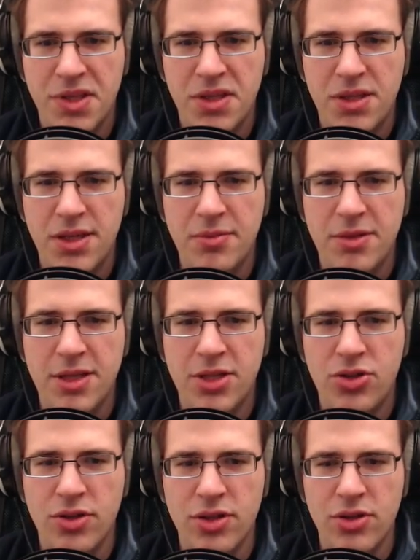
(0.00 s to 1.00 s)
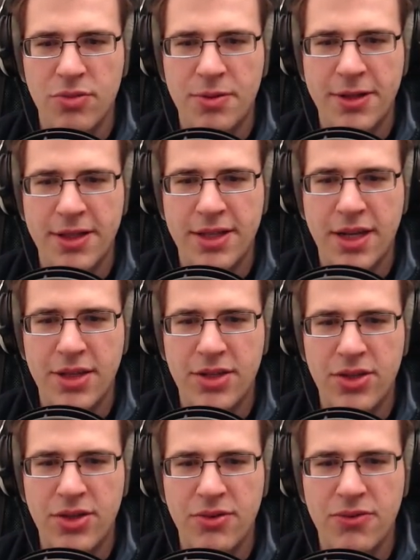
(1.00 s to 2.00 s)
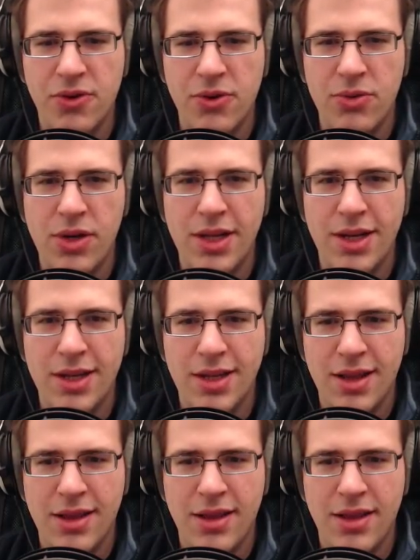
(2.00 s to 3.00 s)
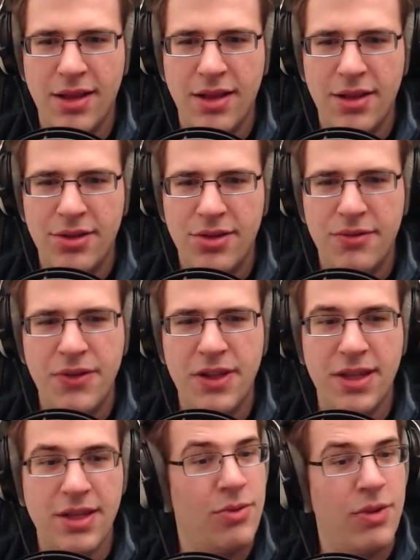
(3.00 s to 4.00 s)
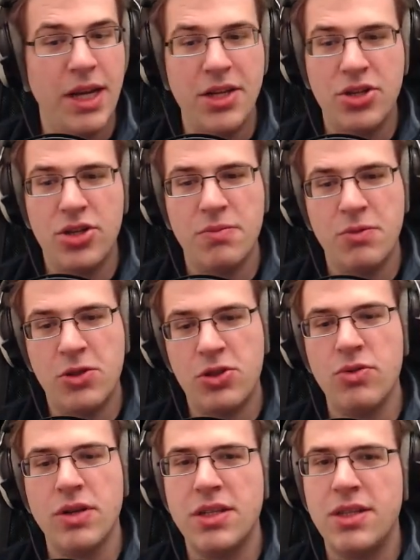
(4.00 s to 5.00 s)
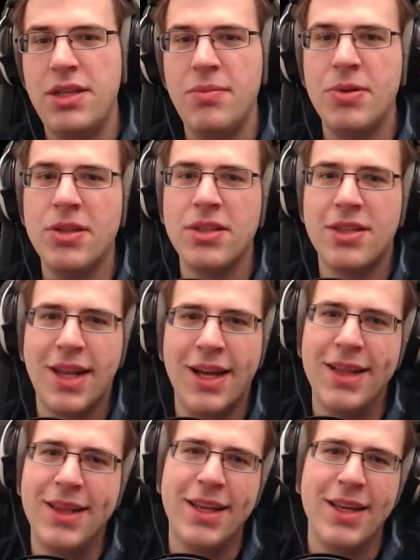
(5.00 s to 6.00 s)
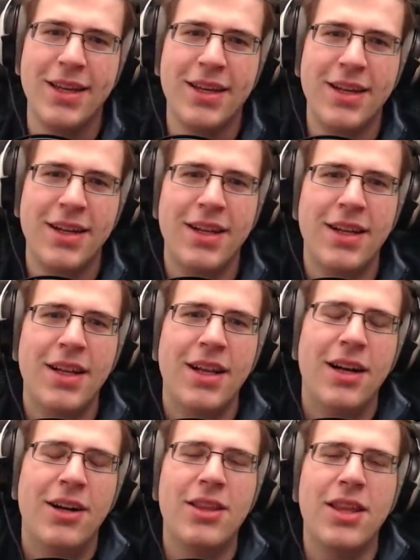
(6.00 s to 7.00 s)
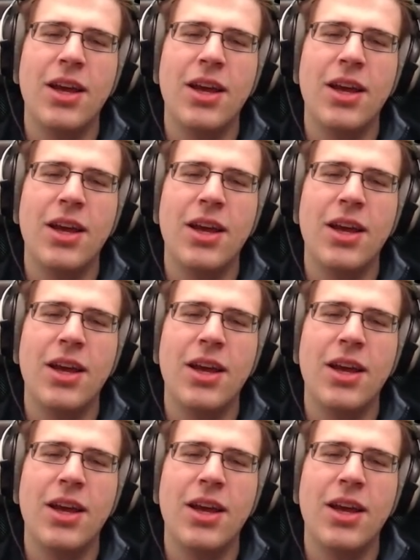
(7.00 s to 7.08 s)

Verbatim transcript: seems that Shu has opened his heart to you, if only a little. You feel that your relationship with Shu has deepened slightly. Oh, they